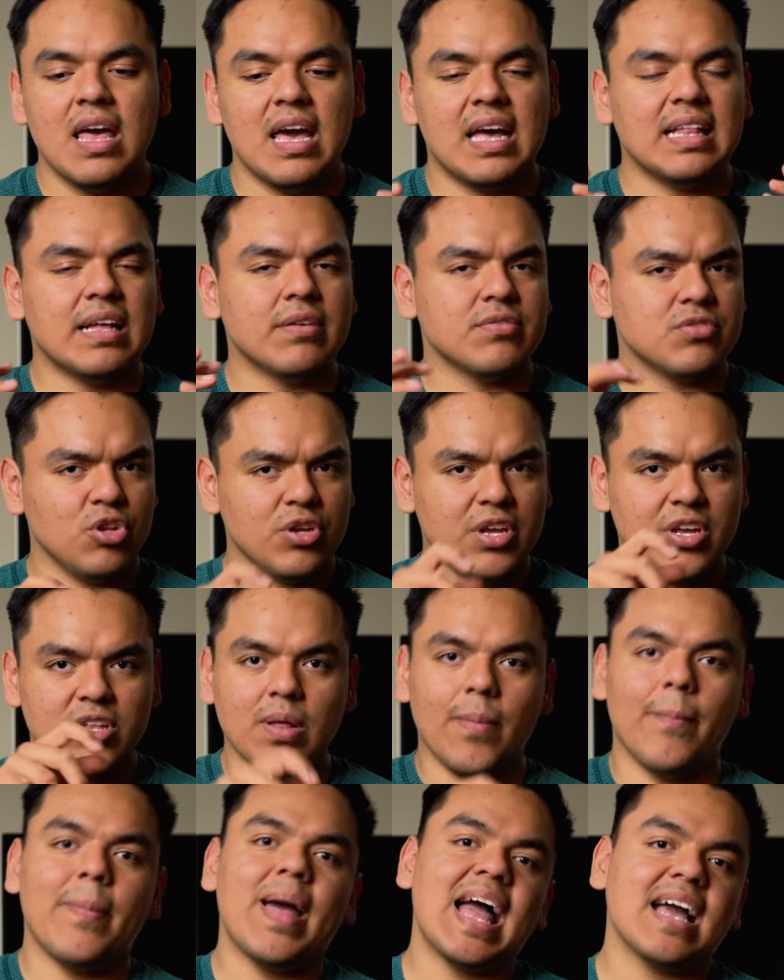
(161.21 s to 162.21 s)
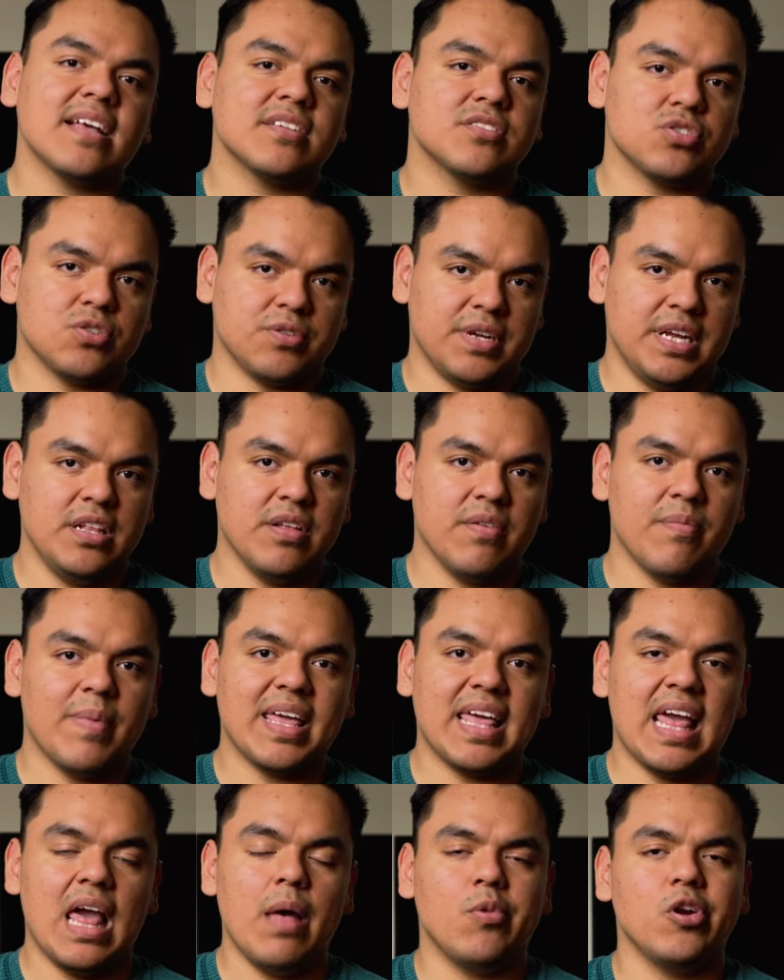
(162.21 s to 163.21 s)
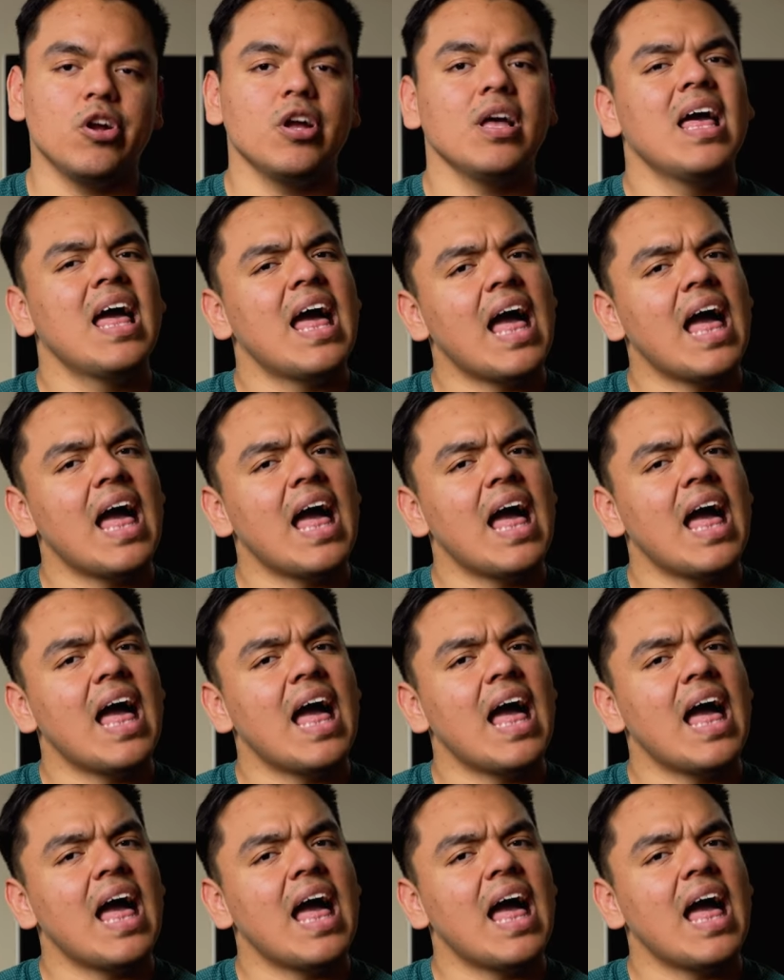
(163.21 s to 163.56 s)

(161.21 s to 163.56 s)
and I was looking on the back screen of my camera,